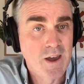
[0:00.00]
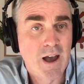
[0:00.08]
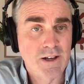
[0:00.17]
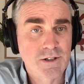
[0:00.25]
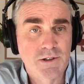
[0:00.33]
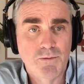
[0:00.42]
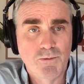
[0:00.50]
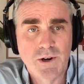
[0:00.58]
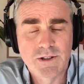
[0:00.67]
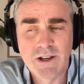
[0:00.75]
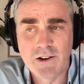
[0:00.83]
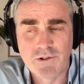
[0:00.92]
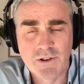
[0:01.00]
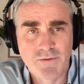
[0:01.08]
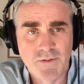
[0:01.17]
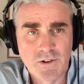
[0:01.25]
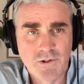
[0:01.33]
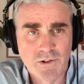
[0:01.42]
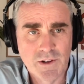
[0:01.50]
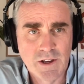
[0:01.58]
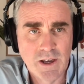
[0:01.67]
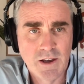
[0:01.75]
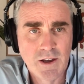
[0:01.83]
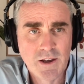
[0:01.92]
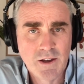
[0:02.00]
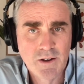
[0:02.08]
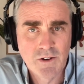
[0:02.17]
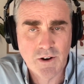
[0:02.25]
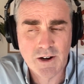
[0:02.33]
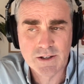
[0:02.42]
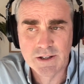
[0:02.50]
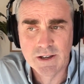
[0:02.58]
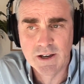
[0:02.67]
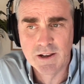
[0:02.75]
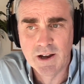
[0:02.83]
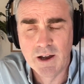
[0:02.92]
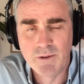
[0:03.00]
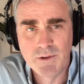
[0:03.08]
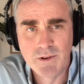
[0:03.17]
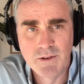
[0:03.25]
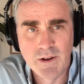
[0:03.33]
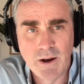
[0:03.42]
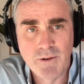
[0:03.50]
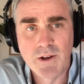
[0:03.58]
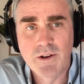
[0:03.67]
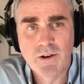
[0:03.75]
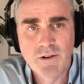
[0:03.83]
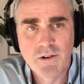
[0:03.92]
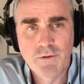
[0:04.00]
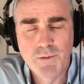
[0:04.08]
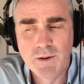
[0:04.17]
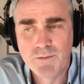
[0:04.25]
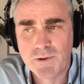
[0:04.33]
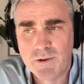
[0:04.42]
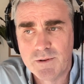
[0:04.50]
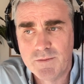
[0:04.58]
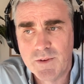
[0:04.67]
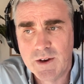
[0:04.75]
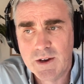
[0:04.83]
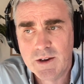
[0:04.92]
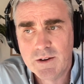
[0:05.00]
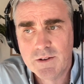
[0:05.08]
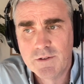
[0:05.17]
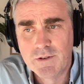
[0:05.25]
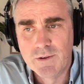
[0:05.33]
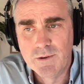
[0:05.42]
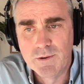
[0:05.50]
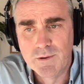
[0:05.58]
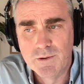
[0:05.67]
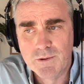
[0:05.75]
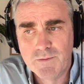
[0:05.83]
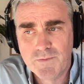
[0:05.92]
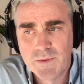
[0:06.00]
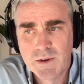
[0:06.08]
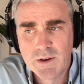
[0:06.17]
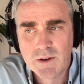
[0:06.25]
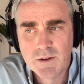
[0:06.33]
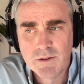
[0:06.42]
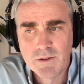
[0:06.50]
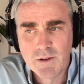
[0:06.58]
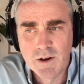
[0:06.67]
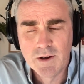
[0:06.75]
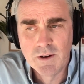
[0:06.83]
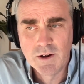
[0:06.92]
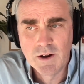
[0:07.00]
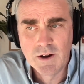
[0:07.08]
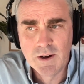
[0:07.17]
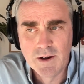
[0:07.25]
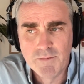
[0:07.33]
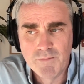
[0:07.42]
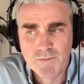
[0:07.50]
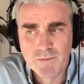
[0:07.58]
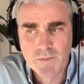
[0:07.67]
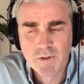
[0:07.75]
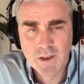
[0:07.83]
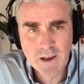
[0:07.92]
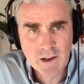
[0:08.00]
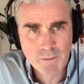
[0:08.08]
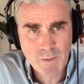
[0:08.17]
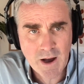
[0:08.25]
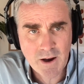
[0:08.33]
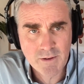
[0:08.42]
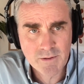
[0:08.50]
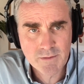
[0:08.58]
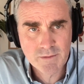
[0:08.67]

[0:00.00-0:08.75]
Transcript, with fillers: as to what's actually functionally causing it i would i would encourage people to uh, think about